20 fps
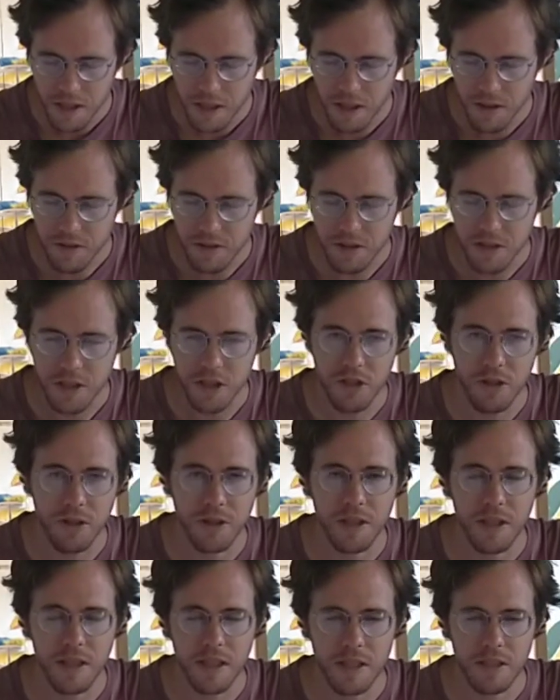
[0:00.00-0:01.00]
If there's a short
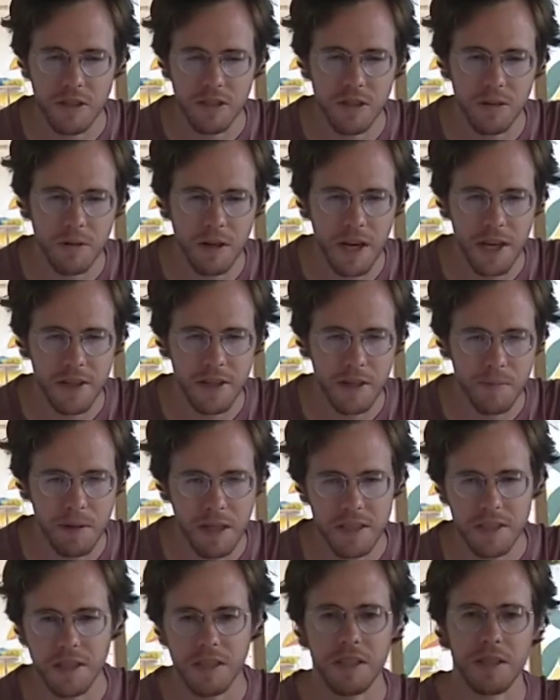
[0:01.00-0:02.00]
in the electrical wiring,
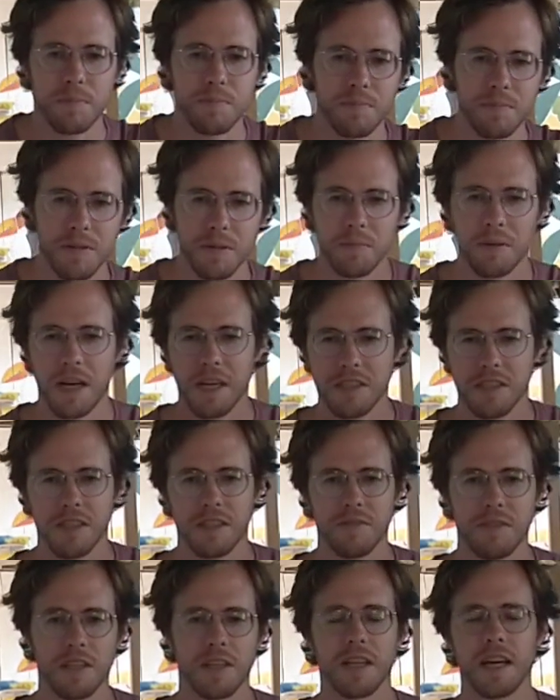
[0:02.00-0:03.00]
basically the
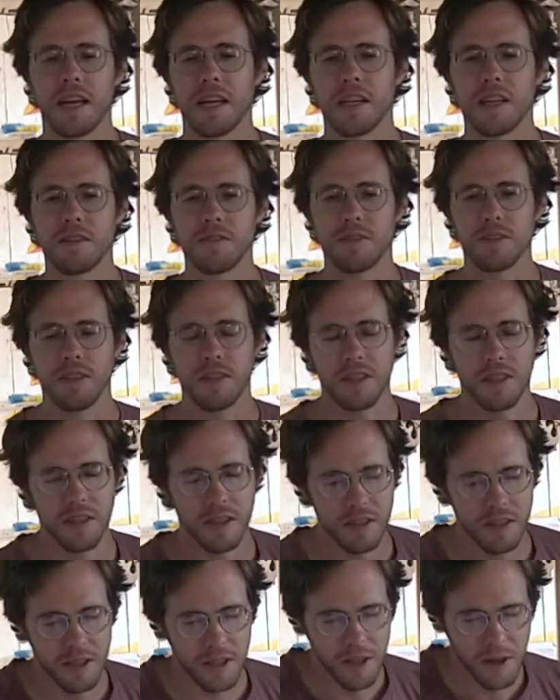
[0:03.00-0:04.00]
positive and the negative, or
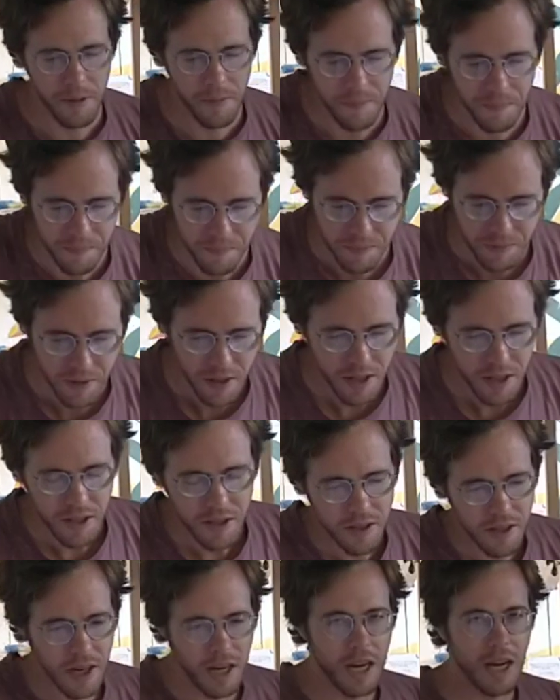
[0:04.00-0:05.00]

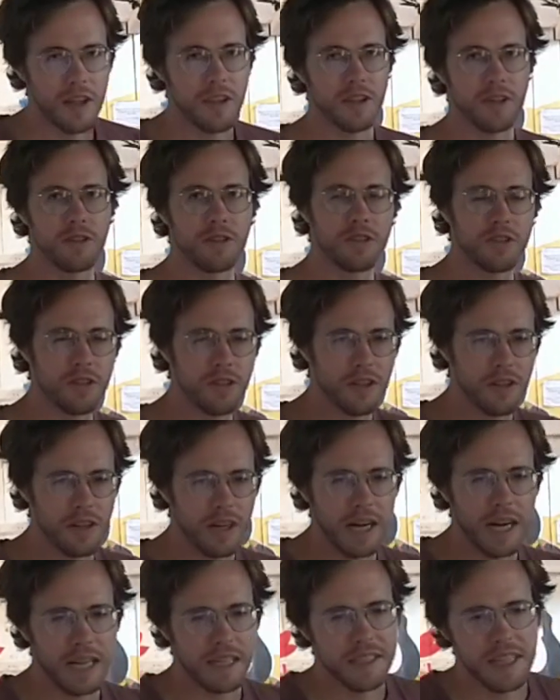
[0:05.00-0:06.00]
the hot and the neutral are
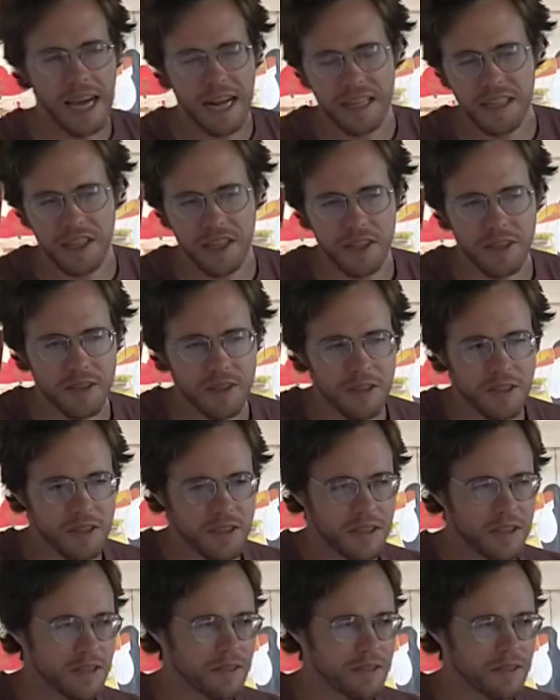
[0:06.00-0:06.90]
contacting, or there's